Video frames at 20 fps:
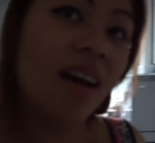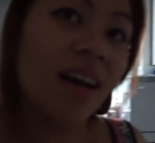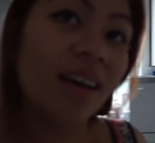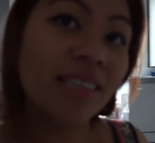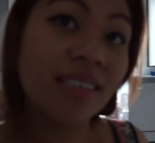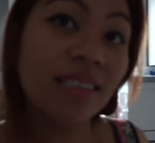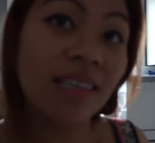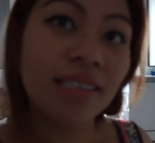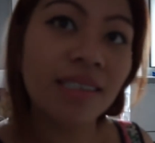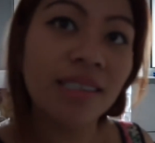
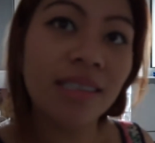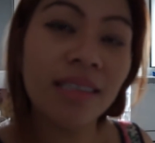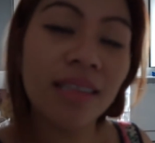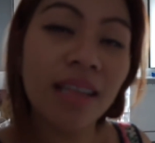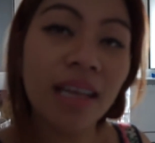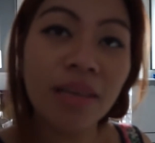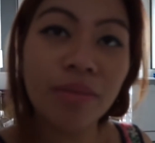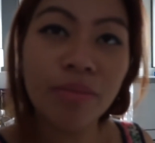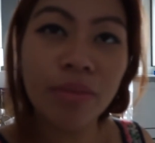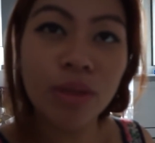he doesn't
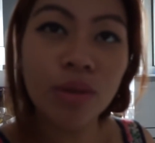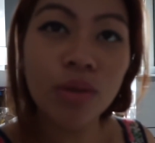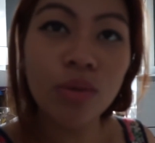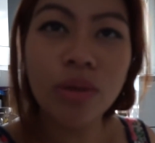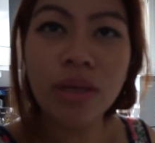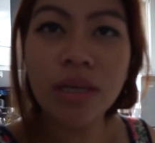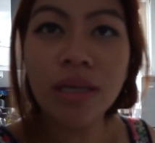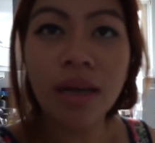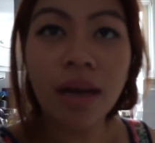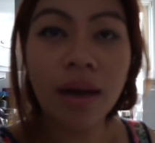like me
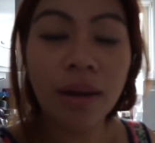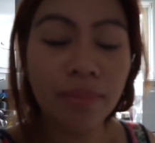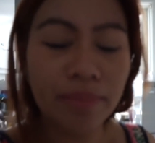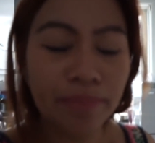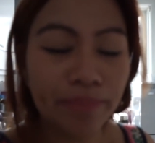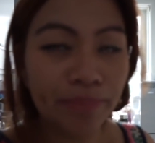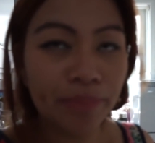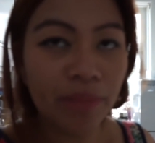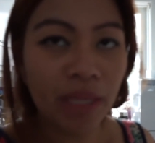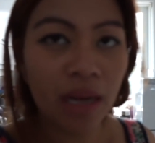doing
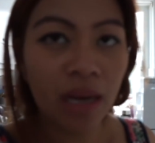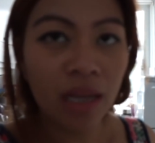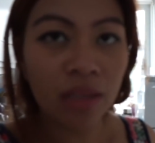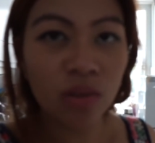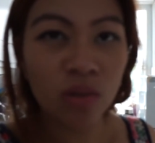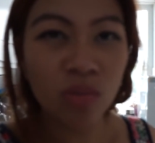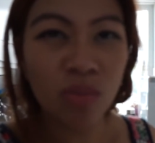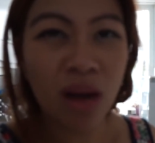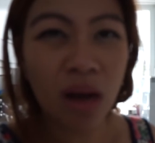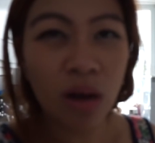a lot
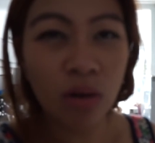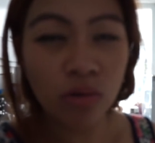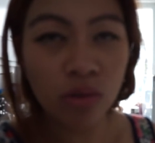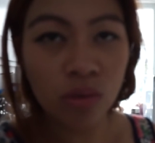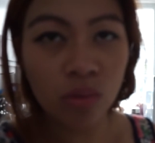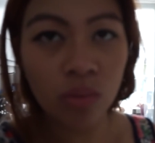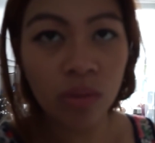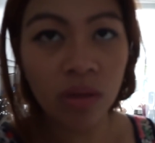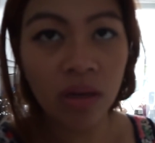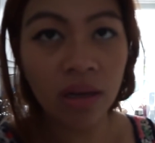of
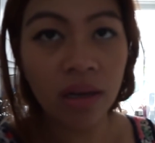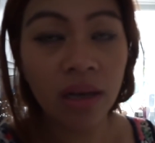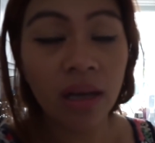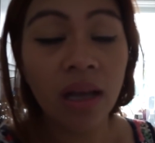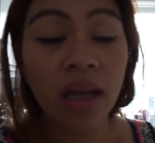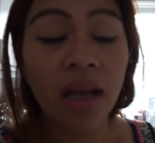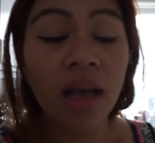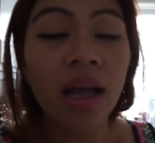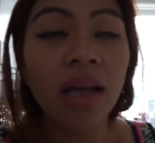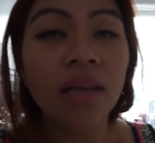housework.
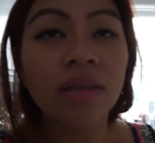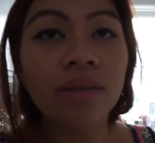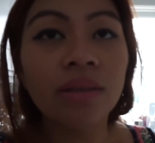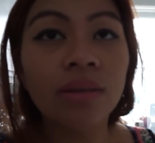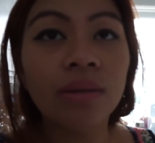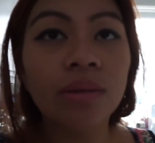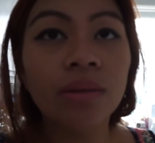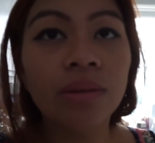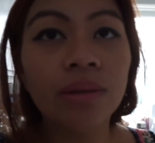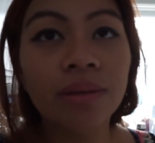
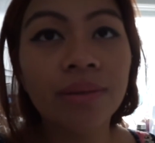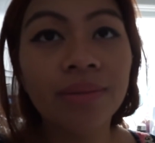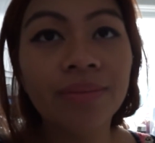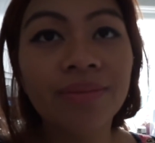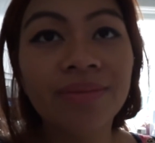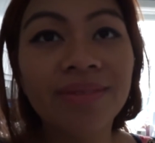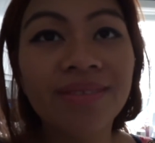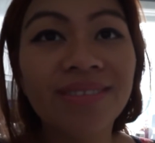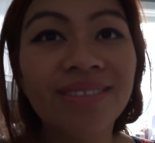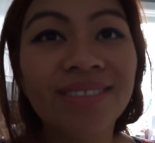So
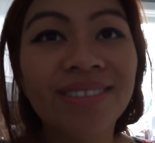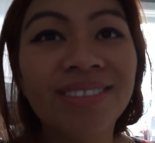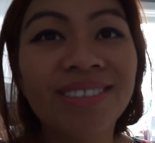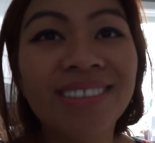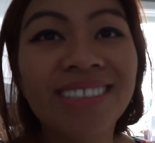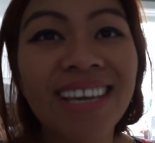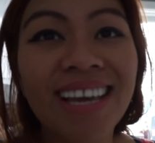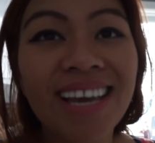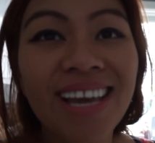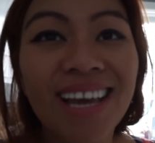
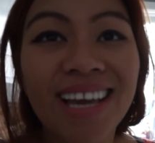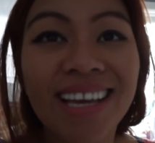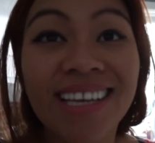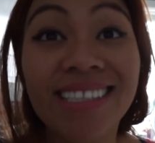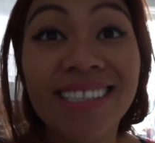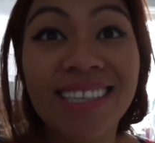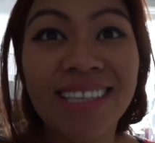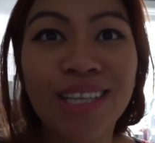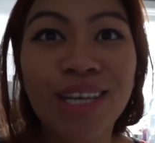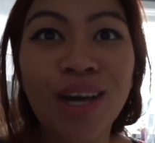he
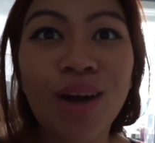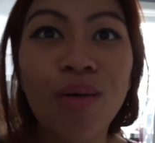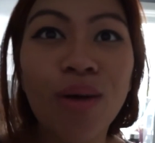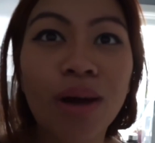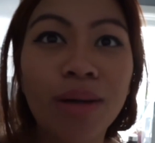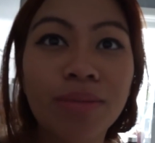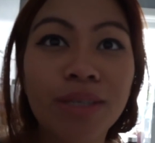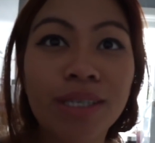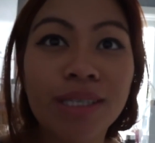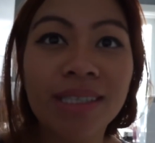said, oh,
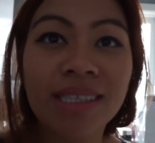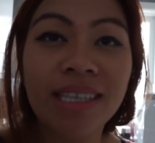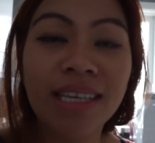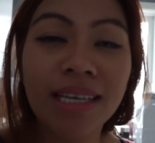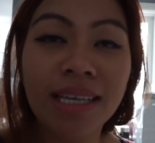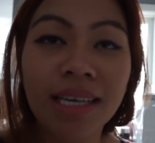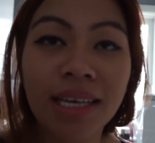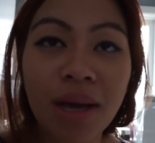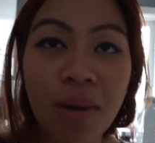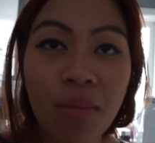I'm just
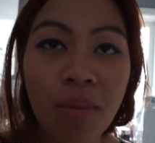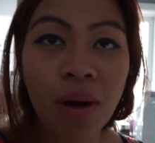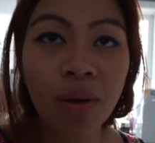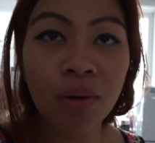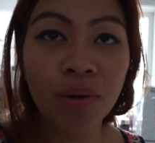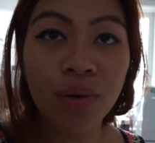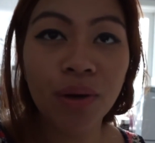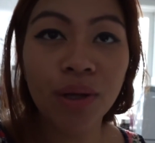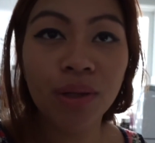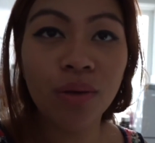thinking about
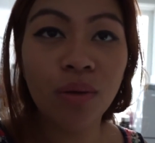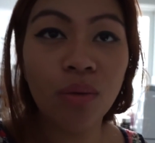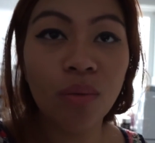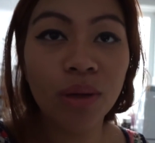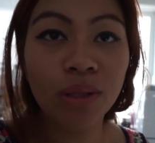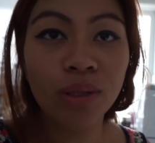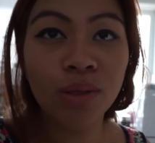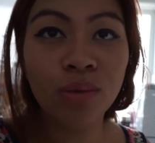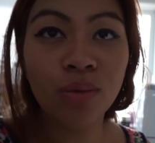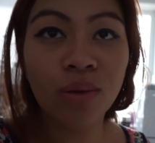you. I don't
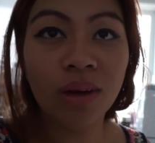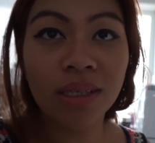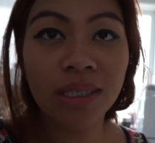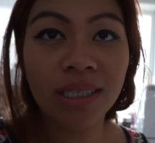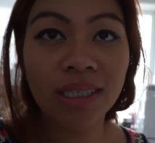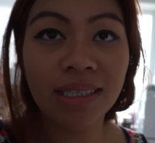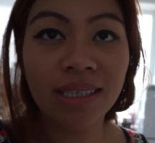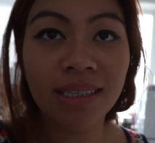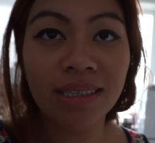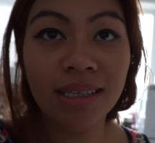want you
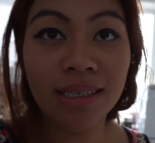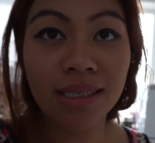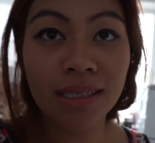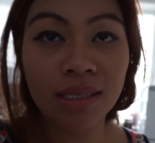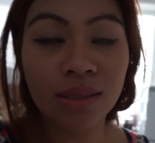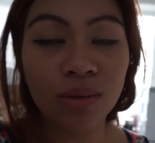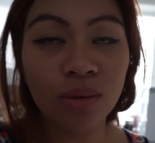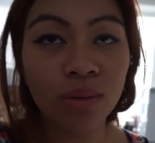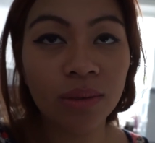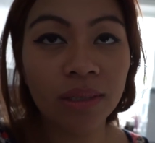washing the
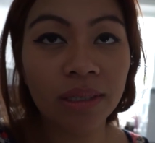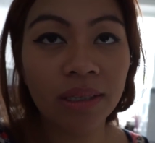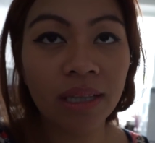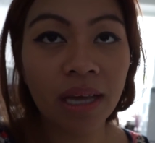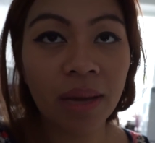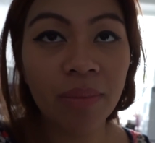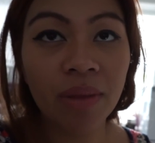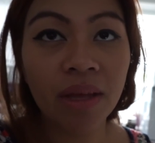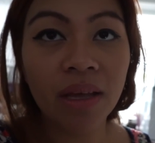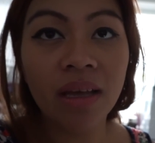dishes all the
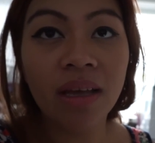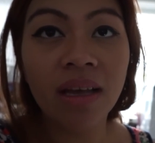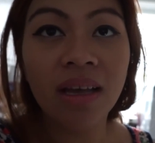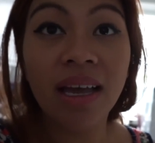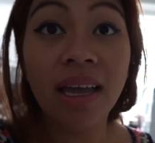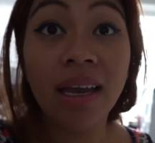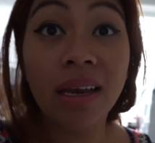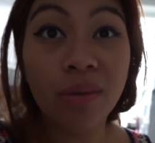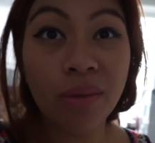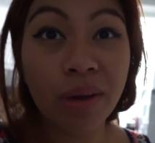time.
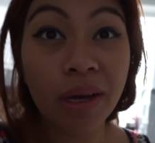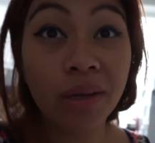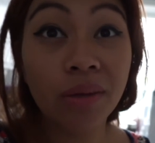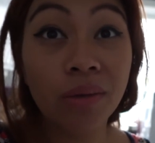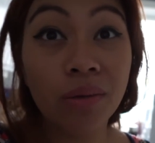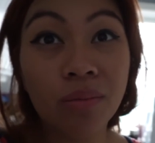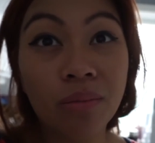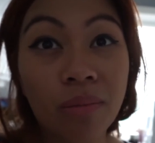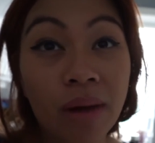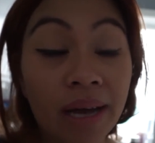Anyway, I
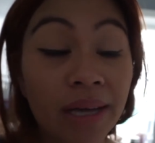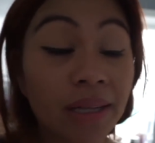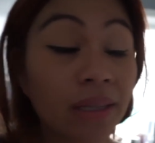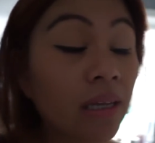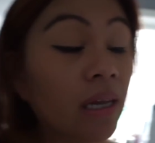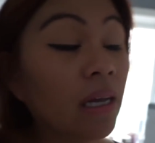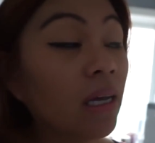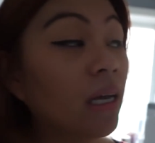don't mind